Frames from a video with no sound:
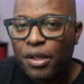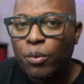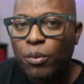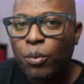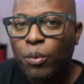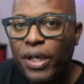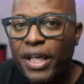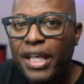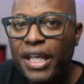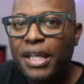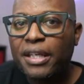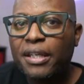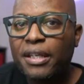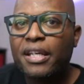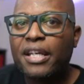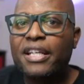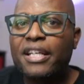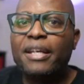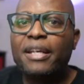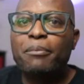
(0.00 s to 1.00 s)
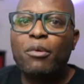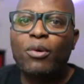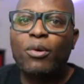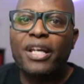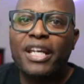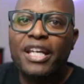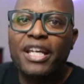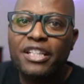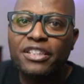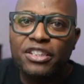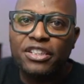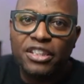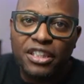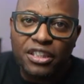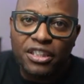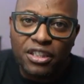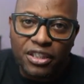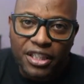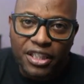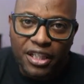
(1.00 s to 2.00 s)
We can more easily
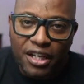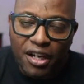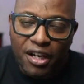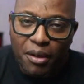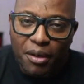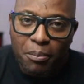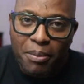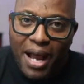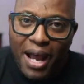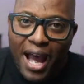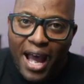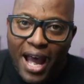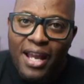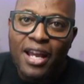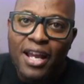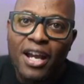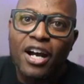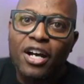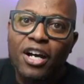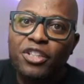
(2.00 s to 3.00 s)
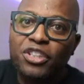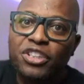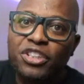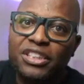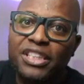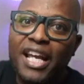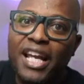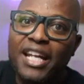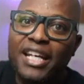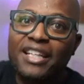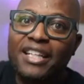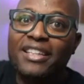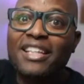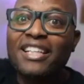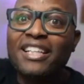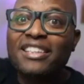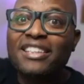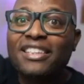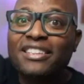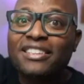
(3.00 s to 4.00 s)
look it up by understanding
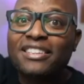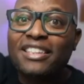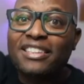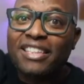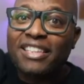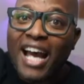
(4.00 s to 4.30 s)
this is the